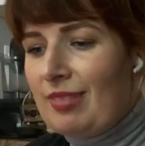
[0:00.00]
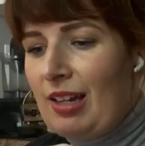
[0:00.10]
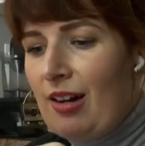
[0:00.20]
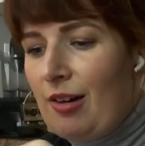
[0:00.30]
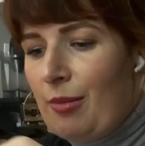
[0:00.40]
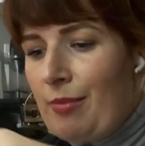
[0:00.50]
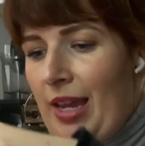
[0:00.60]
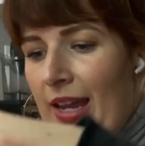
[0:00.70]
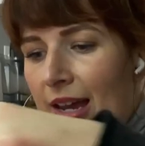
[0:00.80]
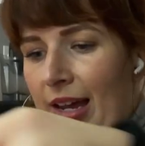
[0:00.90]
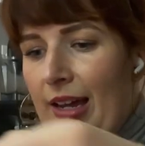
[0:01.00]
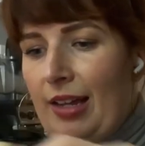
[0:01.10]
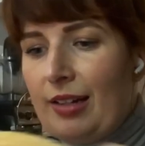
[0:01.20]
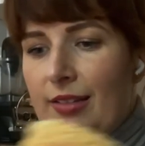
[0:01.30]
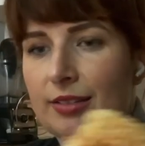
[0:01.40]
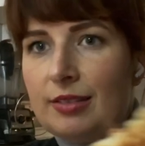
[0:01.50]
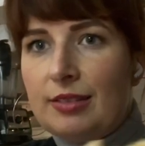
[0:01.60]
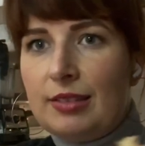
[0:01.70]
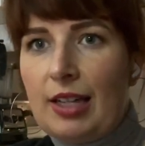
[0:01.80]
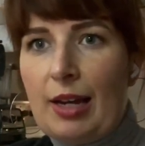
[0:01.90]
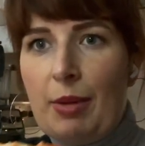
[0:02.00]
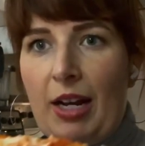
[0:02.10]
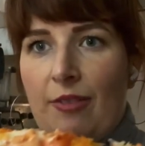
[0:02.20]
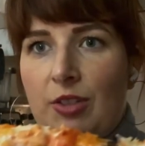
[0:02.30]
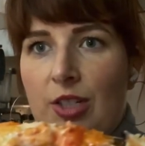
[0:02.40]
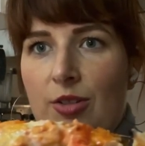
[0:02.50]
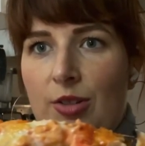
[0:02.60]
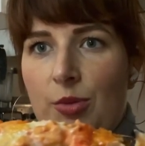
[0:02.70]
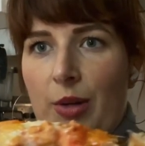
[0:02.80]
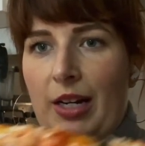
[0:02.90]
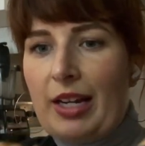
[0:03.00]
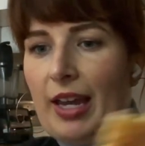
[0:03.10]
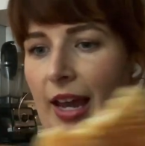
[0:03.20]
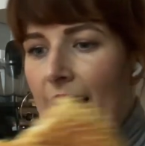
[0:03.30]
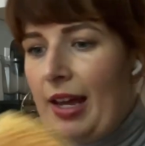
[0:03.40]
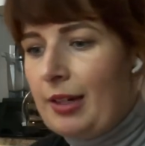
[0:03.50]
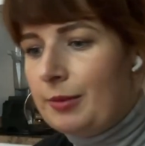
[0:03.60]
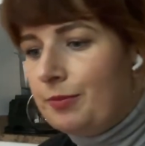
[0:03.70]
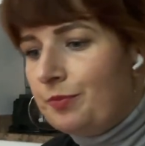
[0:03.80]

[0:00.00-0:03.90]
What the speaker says: Oh man, I might have to do this one again.